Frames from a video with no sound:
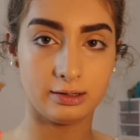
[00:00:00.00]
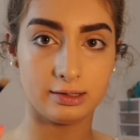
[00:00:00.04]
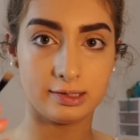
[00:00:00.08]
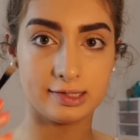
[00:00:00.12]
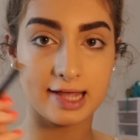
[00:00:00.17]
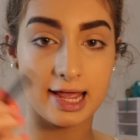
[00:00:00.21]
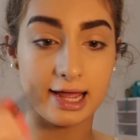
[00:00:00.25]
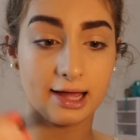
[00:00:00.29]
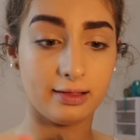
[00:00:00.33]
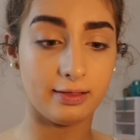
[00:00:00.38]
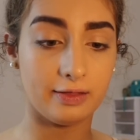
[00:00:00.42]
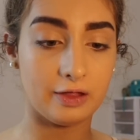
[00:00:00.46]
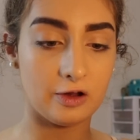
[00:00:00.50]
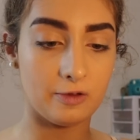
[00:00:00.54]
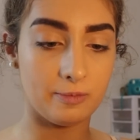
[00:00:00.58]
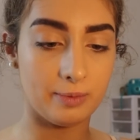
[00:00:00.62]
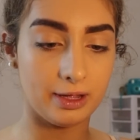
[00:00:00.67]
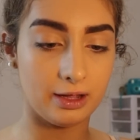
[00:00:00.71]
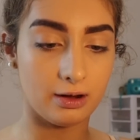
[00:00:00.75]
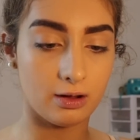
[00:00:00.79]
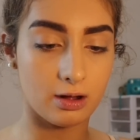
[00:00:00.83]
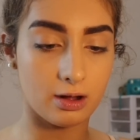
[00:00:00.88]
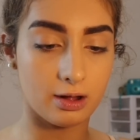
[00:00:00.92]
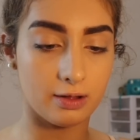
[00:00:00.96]
Take a little
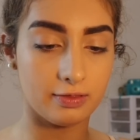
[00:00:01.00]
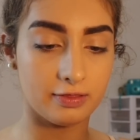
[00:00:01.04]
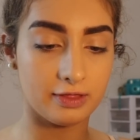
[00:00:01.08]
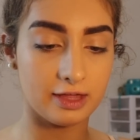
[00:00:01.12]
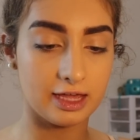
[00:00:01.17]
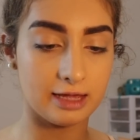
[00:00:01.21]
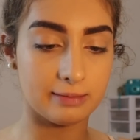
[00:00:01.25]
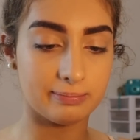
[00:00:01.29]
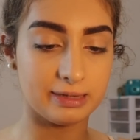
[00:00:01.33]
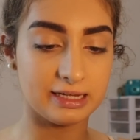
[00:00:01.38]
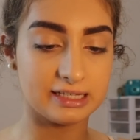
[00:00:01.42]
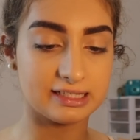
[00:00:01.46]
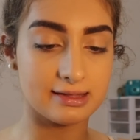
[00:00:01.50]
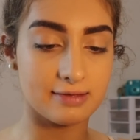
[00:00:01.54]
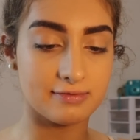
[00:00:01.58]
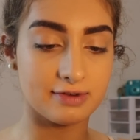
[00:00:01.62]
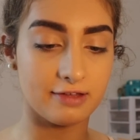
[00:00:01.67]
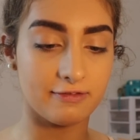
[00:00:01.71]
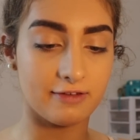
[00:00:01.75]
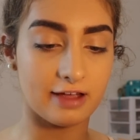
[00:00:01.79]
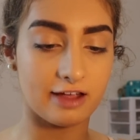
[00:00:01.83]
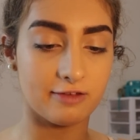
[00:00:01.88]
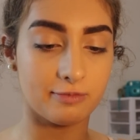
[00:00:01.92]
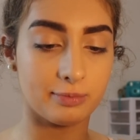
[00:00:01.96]
bit on the
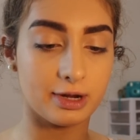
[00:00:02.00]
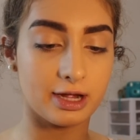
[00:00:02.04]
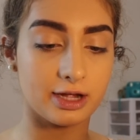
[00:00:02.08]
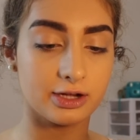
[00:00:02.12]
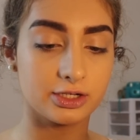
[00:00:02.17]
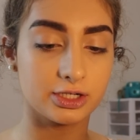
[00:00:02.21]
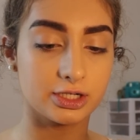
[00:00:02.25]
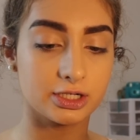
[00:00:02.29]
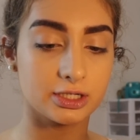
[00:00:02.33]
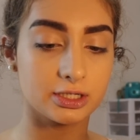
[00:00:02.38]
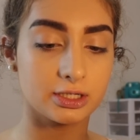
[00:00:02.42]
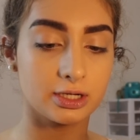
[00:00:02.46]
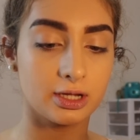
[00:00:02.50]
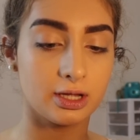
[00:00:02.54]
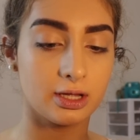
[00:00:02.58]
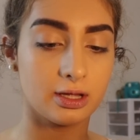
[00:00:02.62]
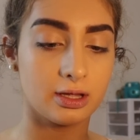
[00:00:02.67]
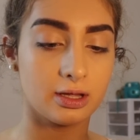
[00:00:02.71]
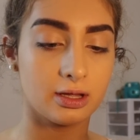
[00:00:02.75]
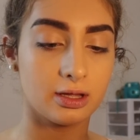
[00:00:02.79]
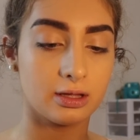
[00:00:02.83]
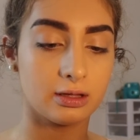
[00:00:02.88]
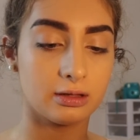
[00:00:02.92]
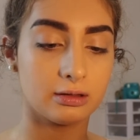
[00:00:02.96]
B75 brush.
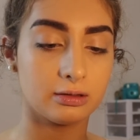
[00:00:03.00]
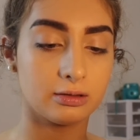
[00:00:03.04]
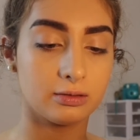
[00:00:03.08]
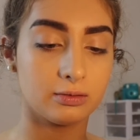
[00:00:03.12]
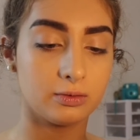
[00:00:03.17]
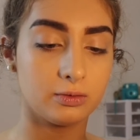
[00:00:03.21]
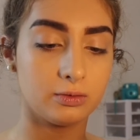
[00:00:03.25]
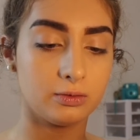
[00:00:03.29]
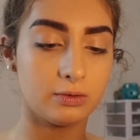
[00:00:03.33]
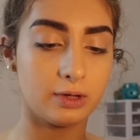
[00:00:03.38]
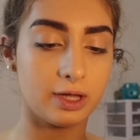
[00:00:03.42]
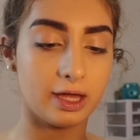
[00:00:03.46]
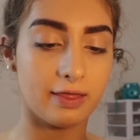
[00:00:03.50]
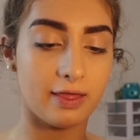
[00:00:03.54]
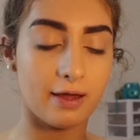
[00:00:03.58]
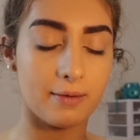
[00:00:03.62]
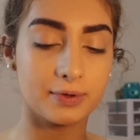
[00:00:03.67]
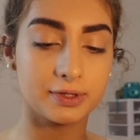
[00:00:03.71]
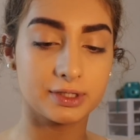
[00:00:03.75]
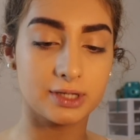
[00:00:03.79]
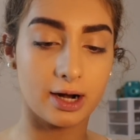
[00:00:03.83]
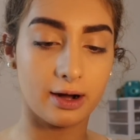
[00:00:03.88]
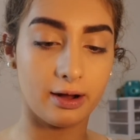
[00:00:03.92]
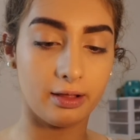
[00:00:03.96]
Okay, that
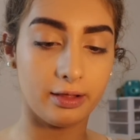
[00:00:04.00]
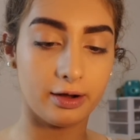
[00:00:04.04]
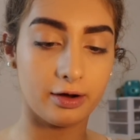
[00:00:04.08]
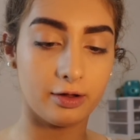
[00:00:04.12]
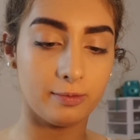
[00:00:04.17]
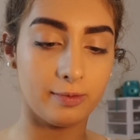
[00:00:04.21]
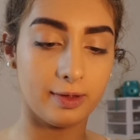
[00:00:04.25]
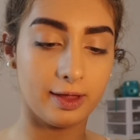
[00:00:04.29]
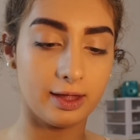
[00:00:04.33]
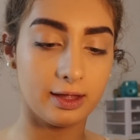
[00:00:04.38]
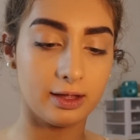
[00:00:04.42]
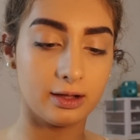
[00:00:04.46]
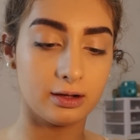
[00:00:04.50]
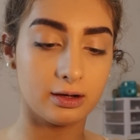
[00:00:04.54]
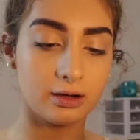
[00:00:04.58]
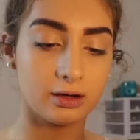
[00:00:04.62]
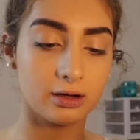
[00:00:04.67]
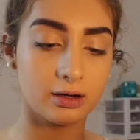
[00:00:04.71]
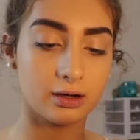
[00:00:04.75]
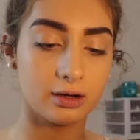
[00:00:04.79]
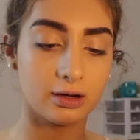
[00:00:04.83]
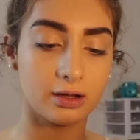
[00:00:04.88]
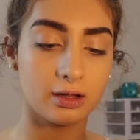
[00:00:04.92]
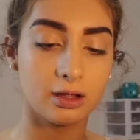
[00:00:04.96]
was not a little bit.
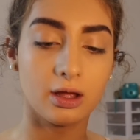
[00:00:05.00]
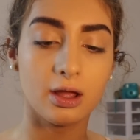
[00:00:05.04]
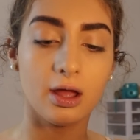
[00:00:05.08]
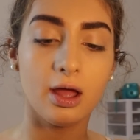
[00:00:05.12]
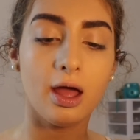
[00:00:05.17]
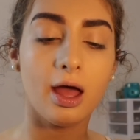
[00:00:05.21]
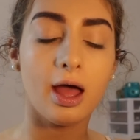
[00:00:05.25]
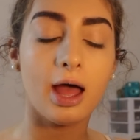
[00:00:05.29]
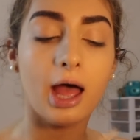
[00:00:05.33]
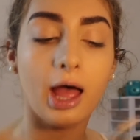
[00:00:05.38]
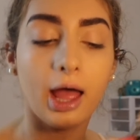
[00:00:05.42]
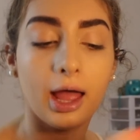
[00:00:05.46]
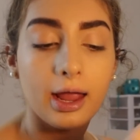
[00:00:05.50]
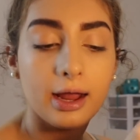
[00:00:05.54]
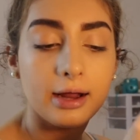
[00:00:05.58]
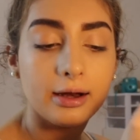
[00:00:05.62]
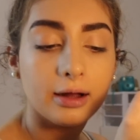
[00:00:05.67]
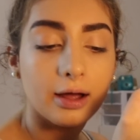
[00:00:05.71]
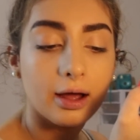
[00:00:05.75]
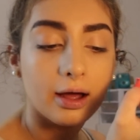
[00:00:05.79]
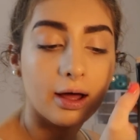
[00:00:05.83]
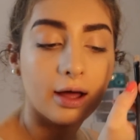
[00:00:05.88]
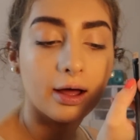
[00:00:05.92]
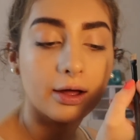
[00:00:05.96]

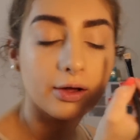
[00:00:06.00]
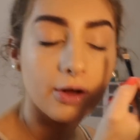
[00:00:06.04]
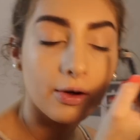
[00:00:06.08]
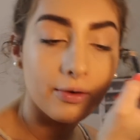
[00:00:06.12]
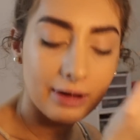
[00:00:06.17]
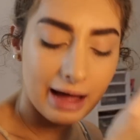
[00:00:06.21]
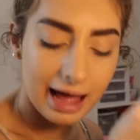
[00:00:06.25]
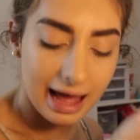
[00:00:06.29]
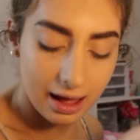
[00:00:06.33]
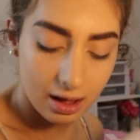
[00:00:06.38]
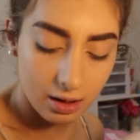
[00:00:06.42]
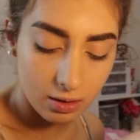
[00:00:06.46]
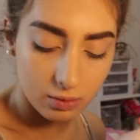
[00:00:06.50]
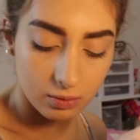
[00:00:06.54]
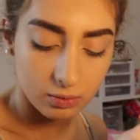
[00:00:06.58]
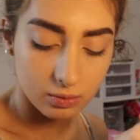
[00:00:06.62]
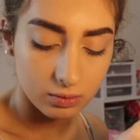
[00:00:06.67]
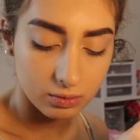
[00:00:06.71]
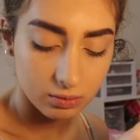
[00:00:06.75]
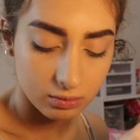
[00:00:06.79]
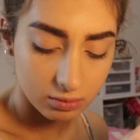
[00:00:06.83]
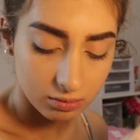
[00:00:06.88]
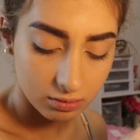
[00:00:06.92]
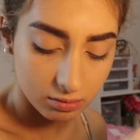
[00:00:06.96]
And go,
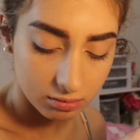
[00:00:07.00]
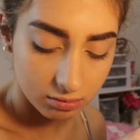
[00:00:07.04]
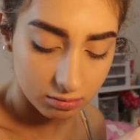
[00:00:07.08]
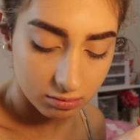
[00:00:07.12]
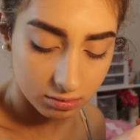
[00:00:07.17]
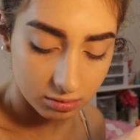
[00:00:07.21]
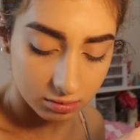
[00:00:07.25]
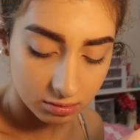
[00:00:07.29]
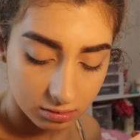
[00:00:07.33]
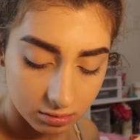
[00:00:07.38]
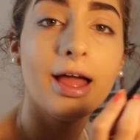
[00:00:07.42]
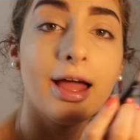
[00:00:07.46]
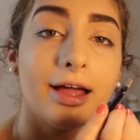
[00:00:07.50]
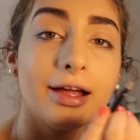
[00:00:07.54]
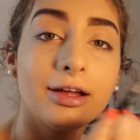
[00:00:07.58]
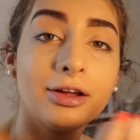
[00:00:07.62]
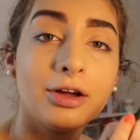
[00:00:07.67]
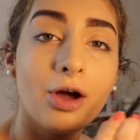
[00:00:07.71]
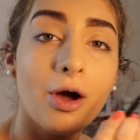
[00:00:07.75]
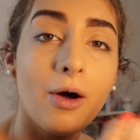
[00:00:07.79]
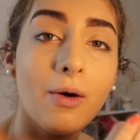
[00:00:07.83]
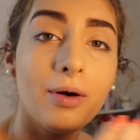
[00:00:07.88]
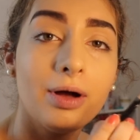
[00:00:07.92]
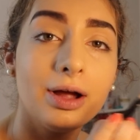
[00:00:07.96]
ow!
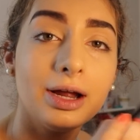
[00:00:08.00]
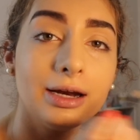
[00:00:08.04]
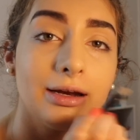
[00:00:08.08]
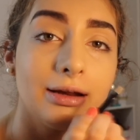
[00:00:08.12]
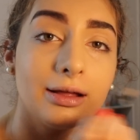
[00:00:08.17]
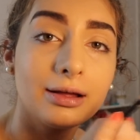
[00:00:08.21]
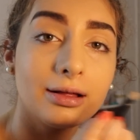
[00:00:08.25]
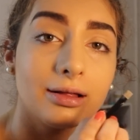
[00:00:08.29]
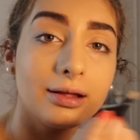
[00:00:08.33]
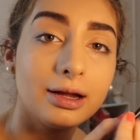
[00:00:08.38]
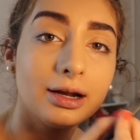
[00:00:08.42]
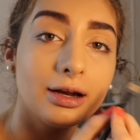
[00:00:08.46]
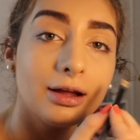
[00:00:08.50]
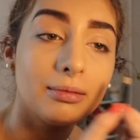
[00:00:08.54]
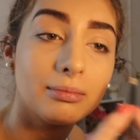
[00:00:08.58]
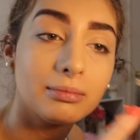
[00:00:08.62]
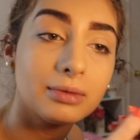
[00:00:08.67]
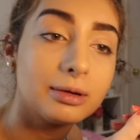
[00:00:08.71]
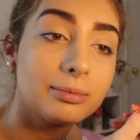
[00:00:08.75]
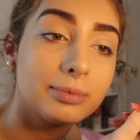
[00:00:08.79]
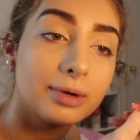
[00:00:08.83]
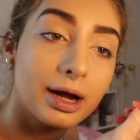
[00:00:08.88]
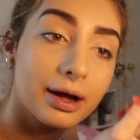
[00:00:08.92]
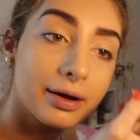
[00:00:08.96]
And go in and clean up
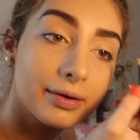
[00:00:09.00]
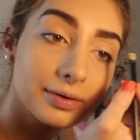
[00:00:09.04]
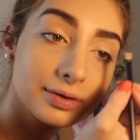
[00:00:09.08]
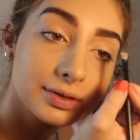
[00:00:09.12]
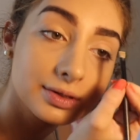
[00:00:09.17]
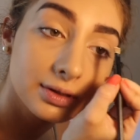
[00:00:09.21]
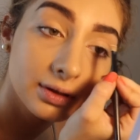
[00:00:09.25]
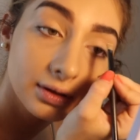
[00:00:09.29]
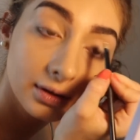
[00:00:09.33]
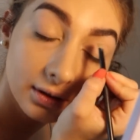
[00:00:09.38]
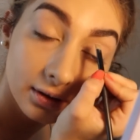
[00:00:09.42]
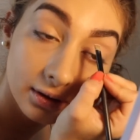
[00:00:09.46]
my brows.